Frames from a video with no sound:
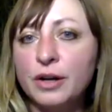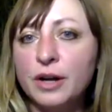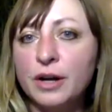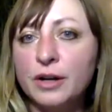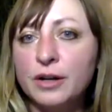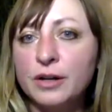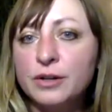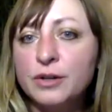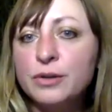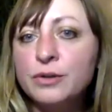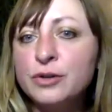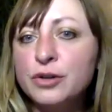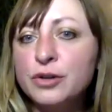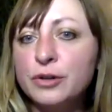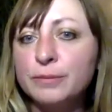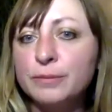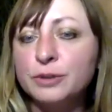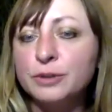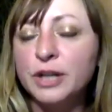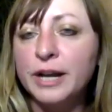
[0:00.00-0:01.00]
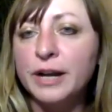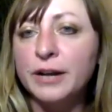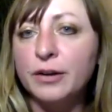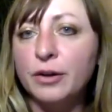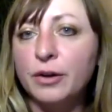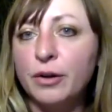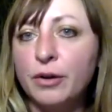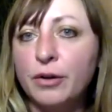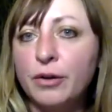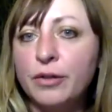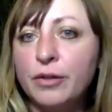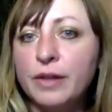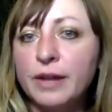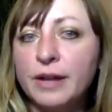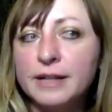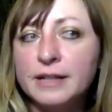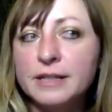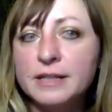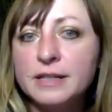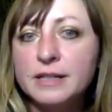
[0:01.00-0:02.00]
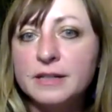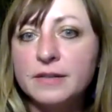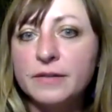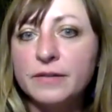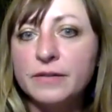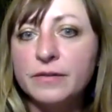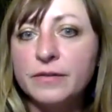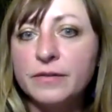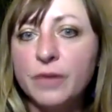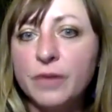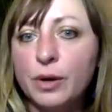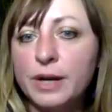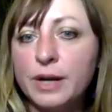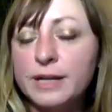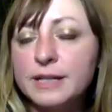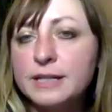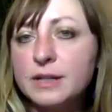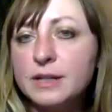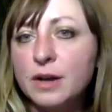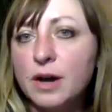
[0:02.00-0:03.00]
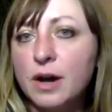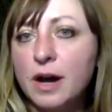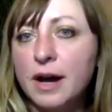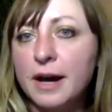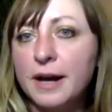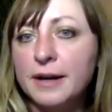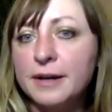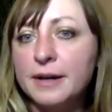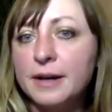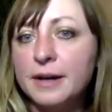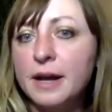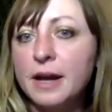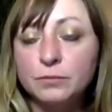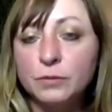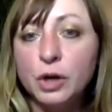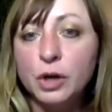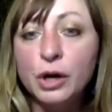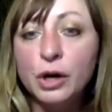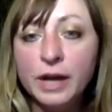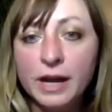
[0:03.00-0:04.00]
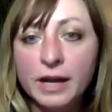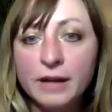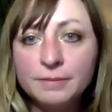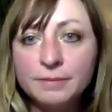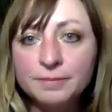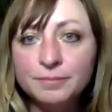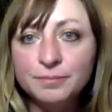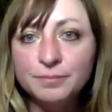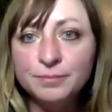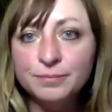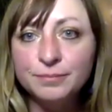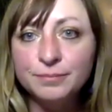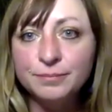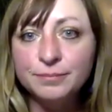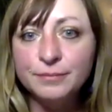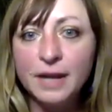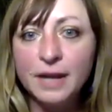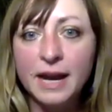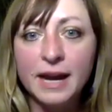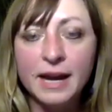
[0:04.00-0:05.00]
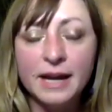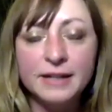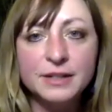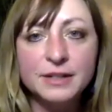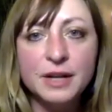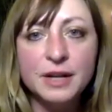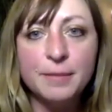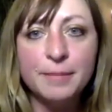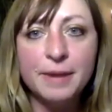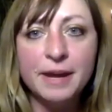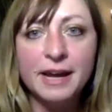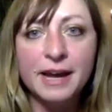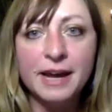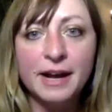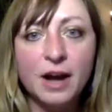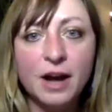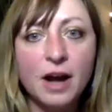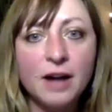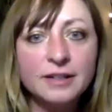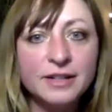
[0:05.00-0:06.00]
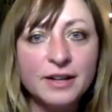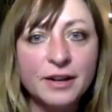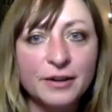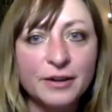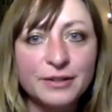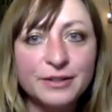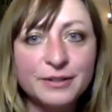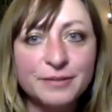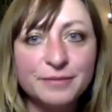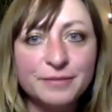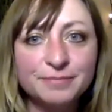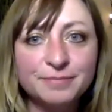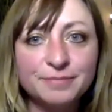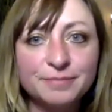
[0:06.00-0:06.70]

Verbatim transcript: a YouTube channel that's focused on cooking and, and making cocktails.